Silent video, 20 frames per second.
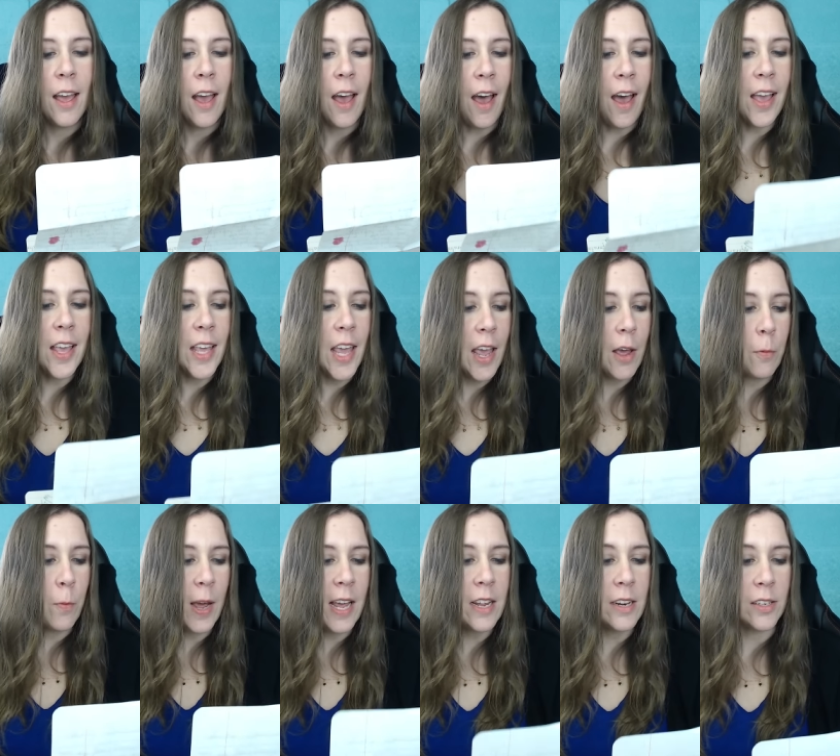I
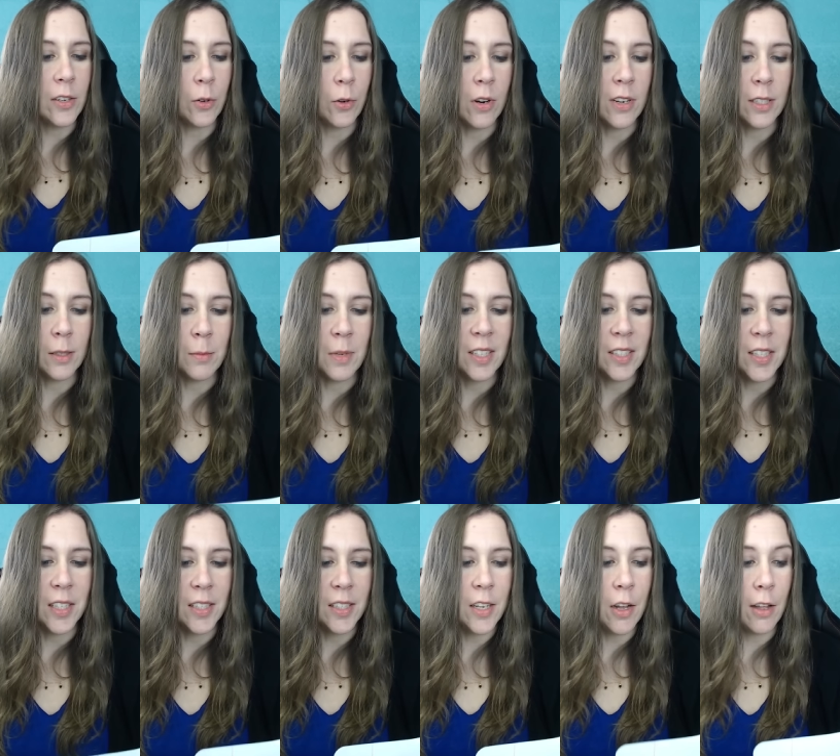can't wait until
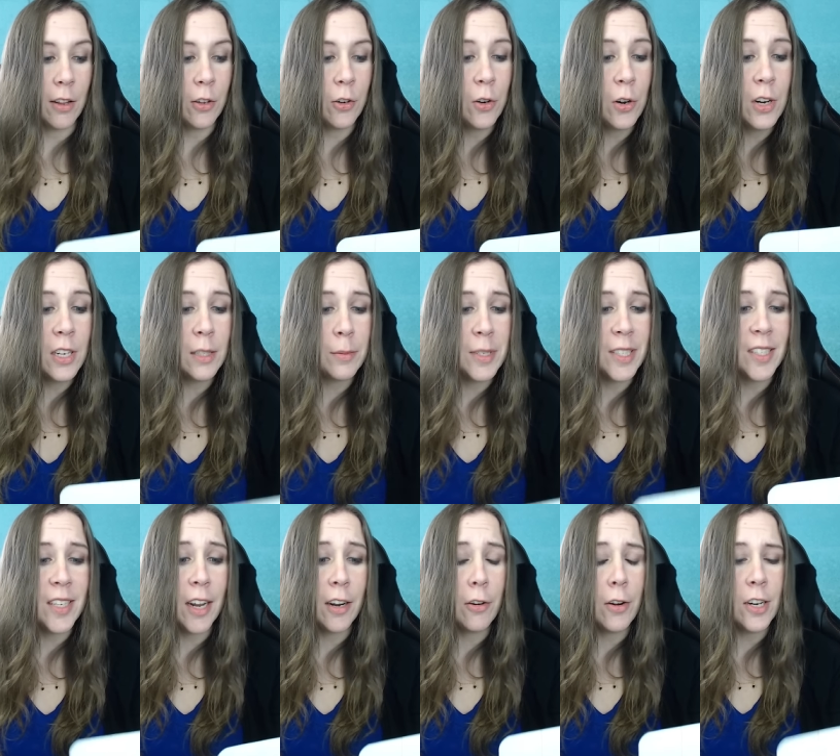Christmas to see all the
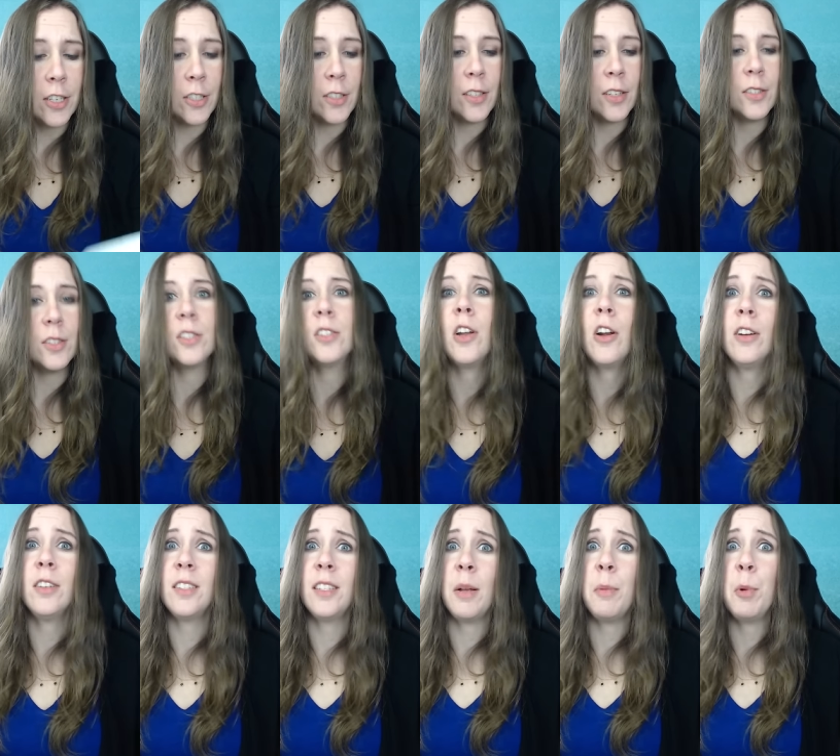Christmas decorations on
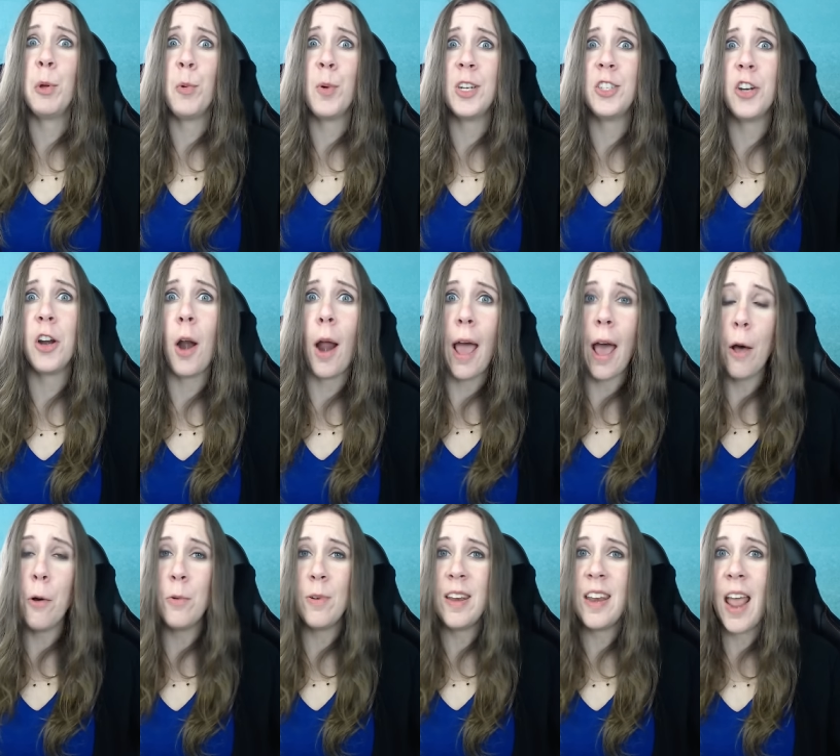Star Stable, which are
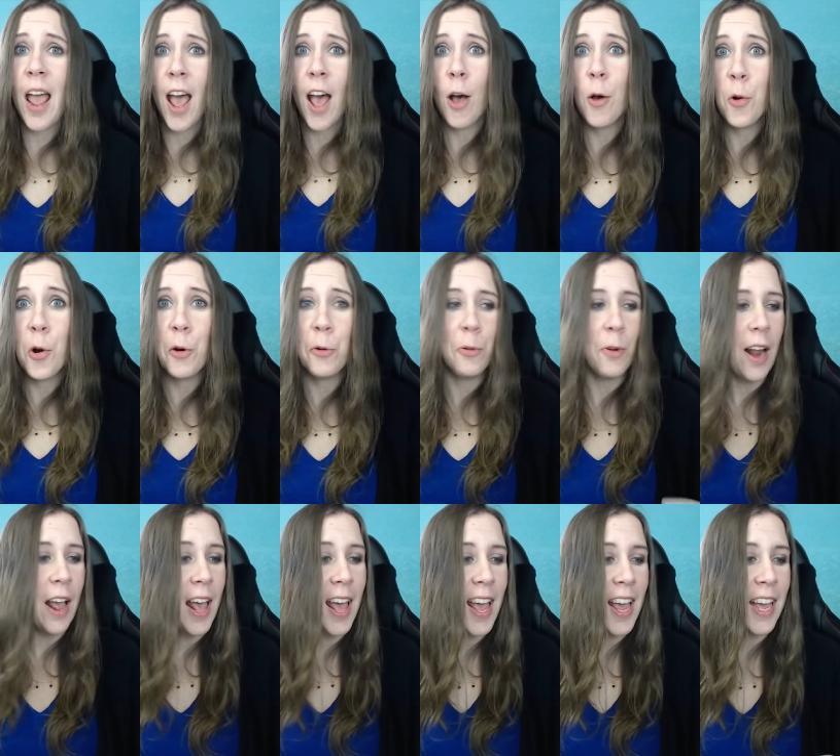out now.
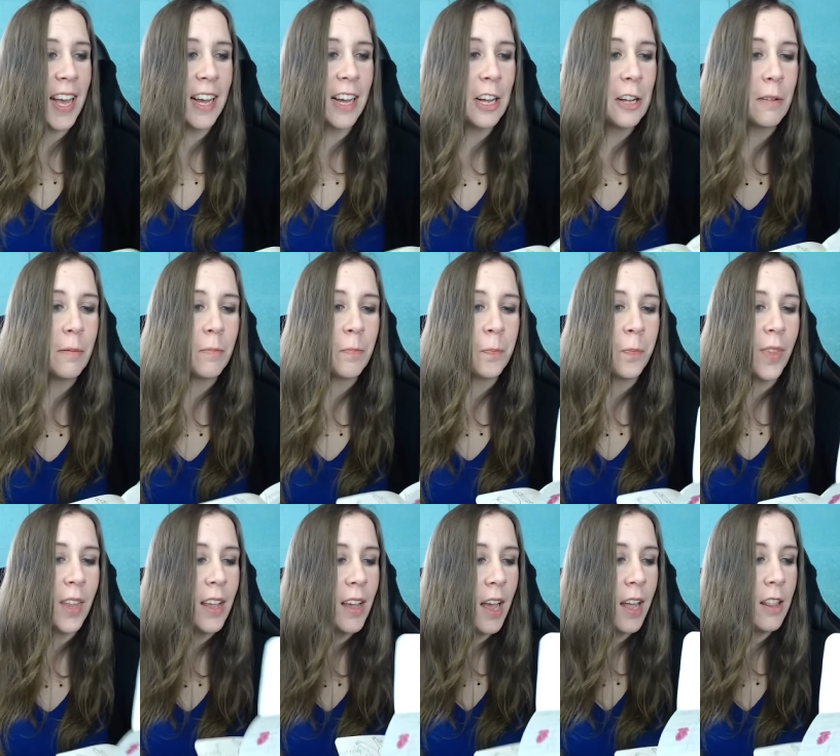Hooray!
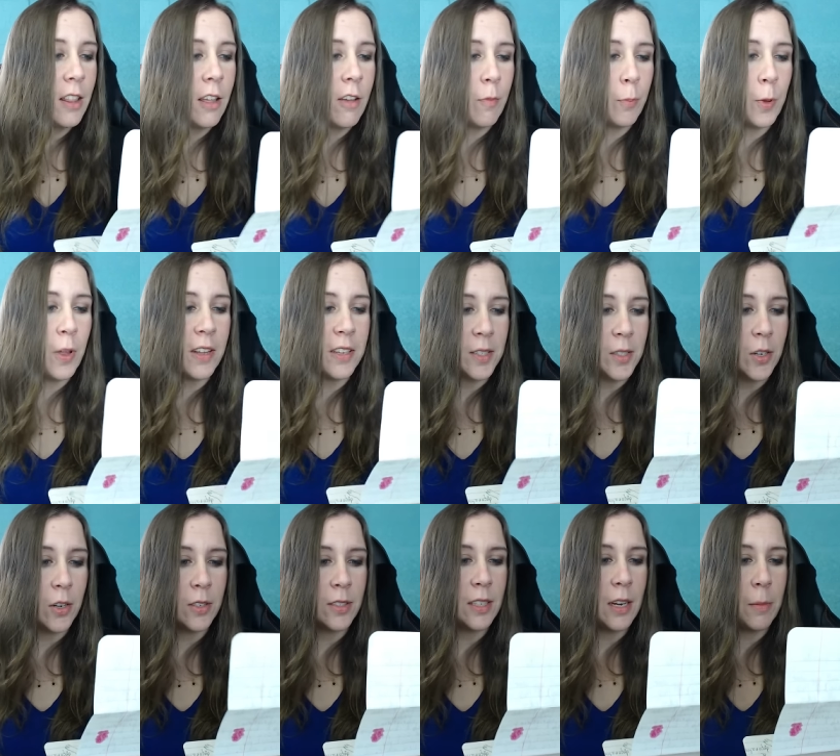I love playing
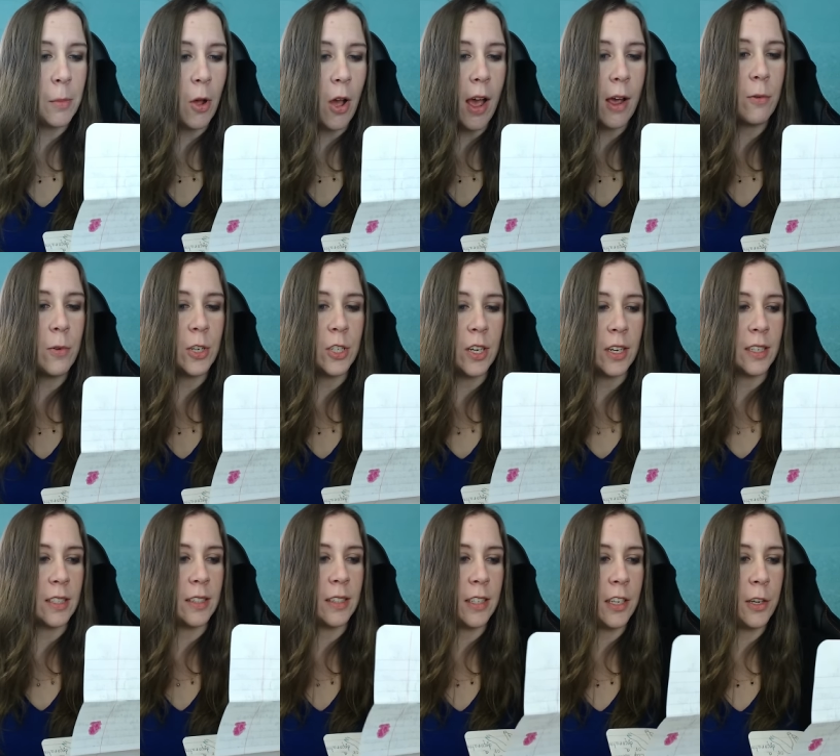Star Stable. I wish
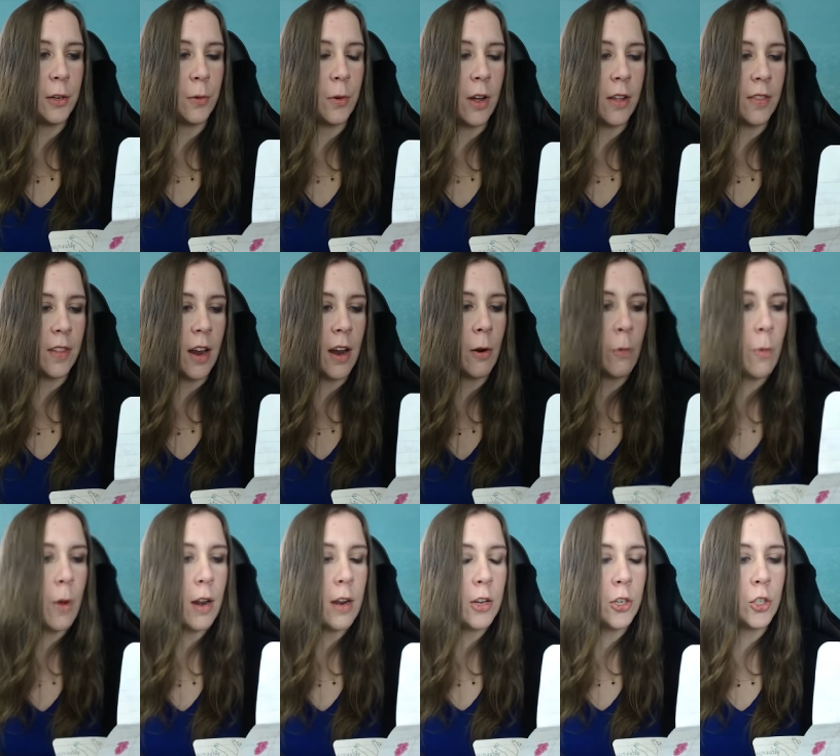I could see you on there.
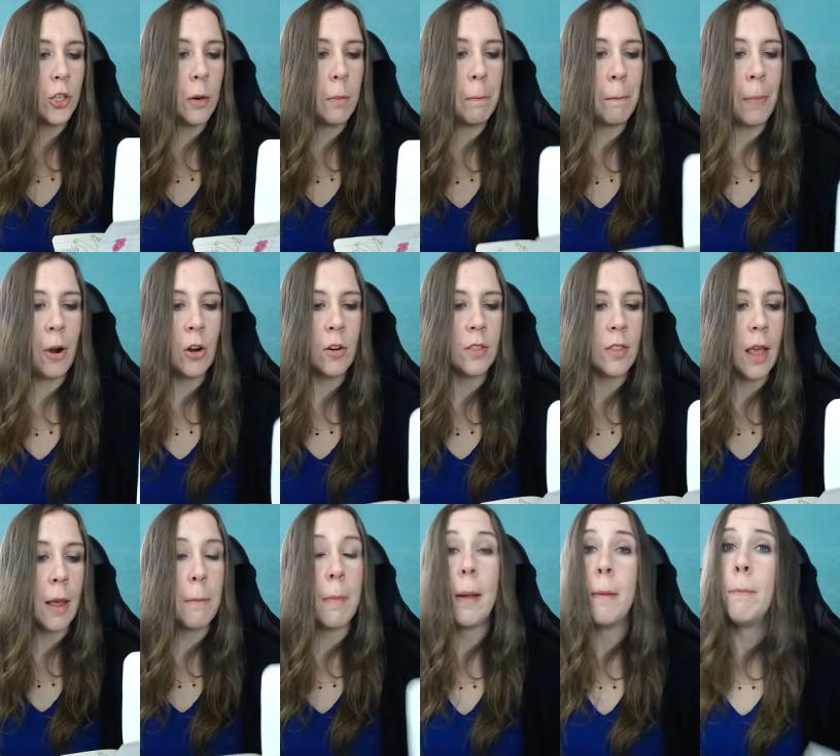When is your
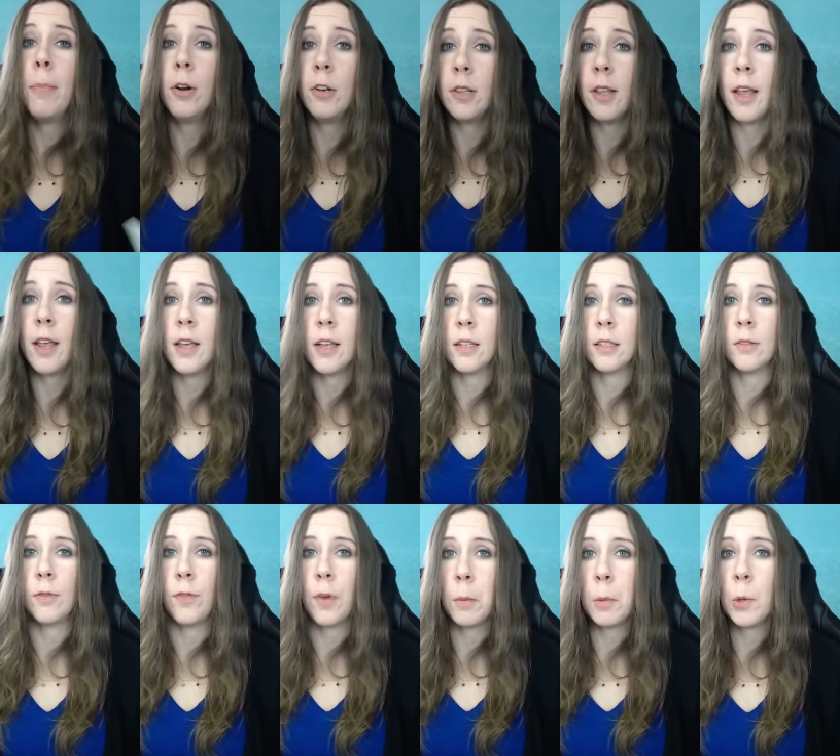birthday? My birthday
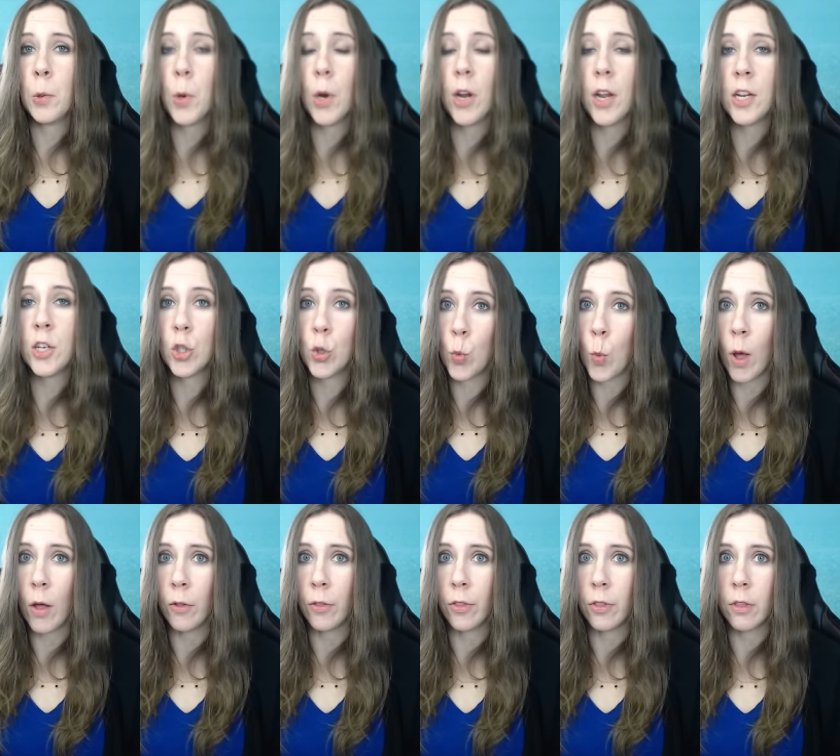is February
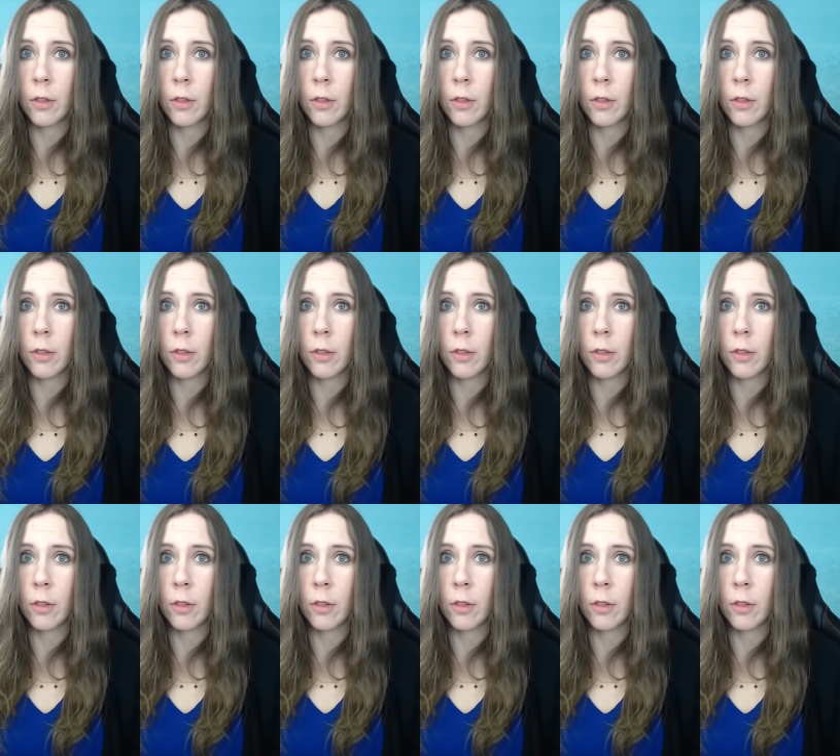12th.